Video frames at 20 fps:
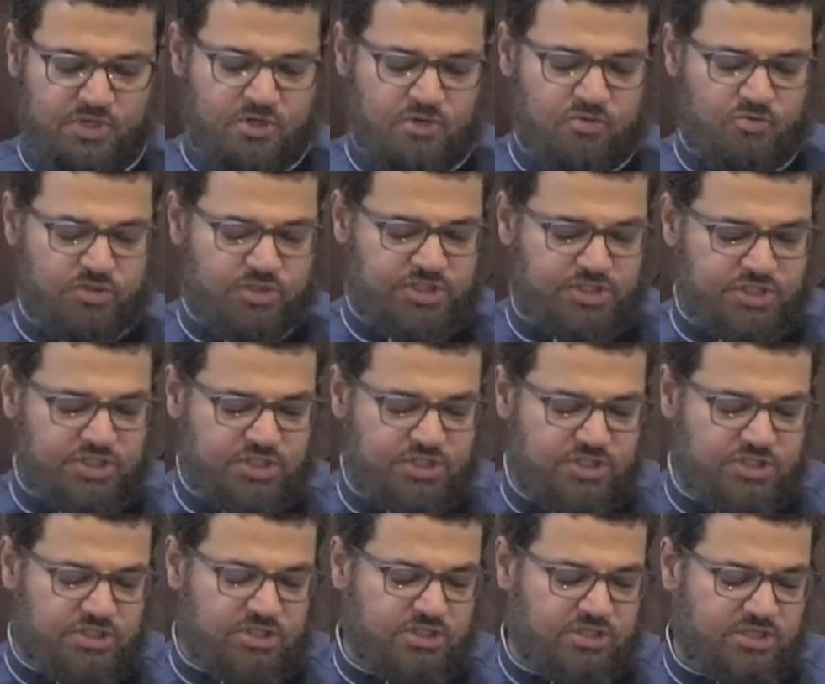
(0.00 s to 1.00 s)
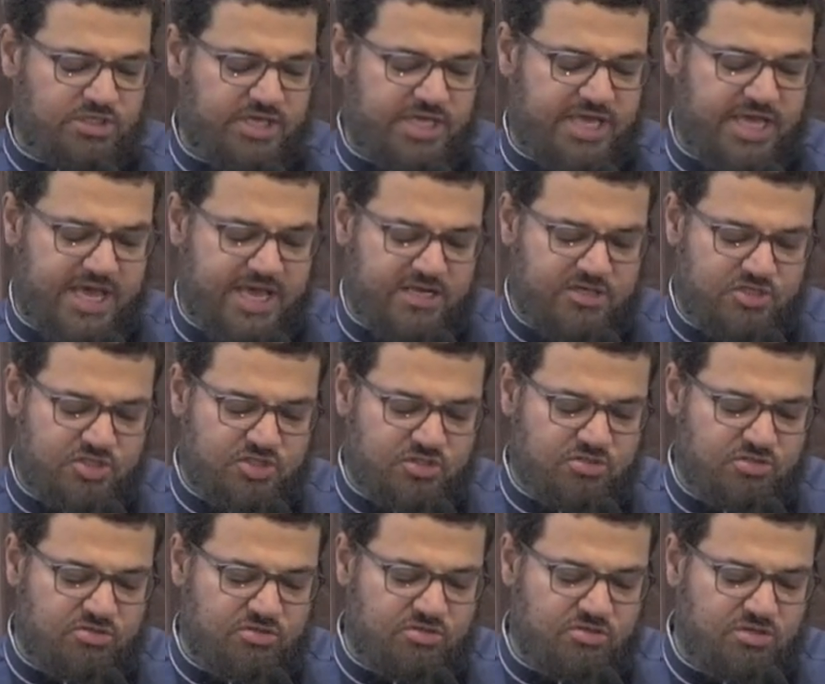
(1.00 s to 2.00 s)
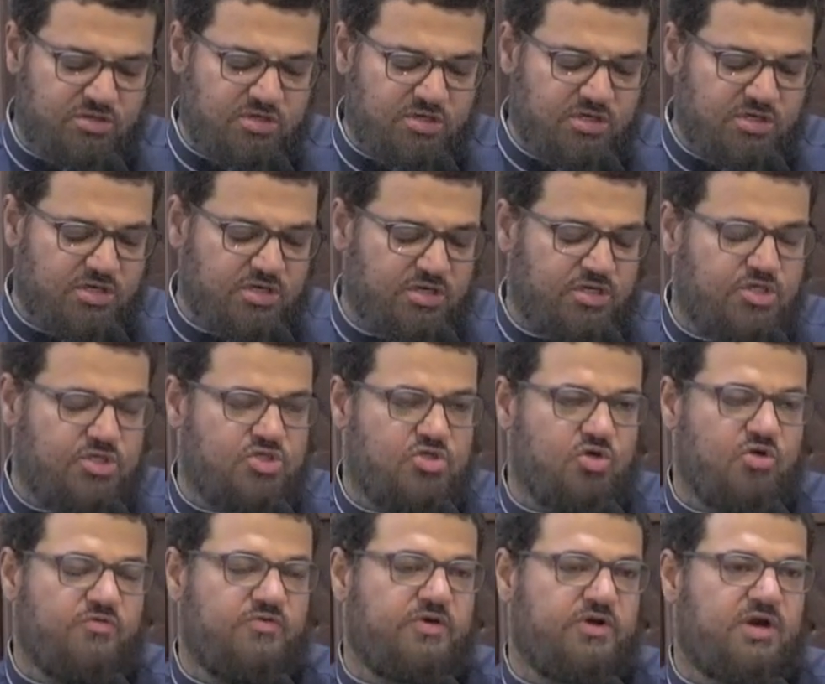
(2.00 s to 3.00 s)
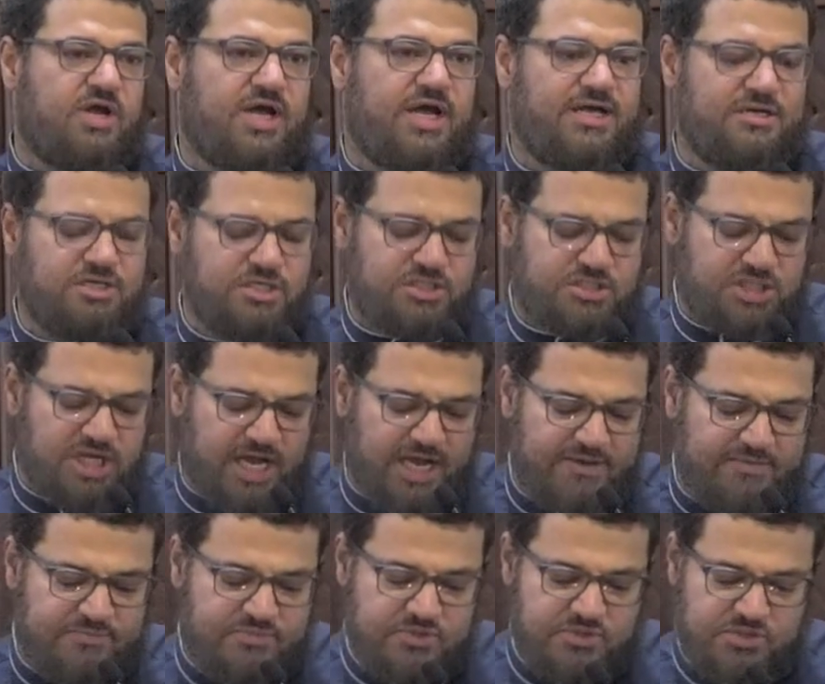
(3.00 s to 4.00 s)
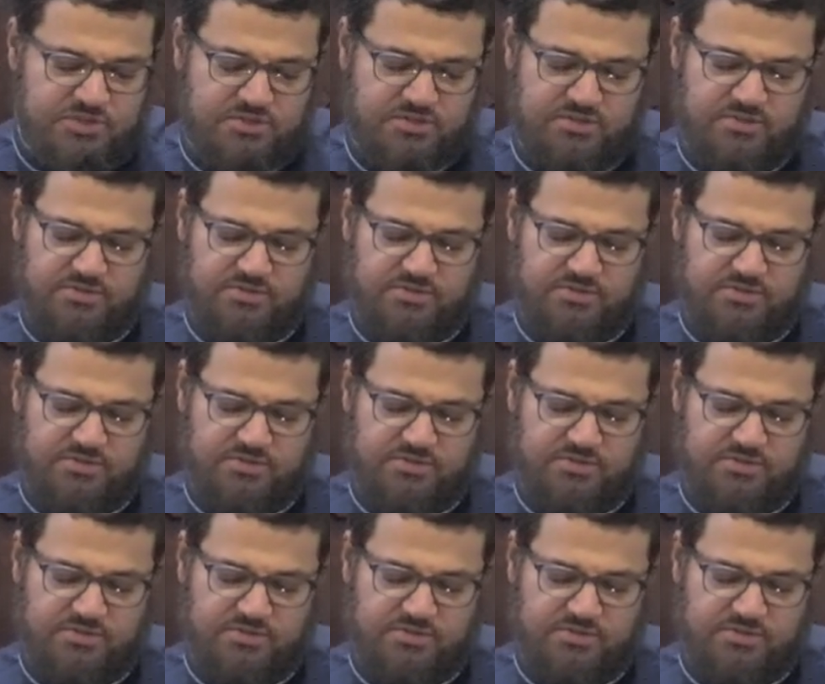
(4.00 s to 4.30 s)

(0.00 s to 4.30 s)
which is cancer is over 100 types,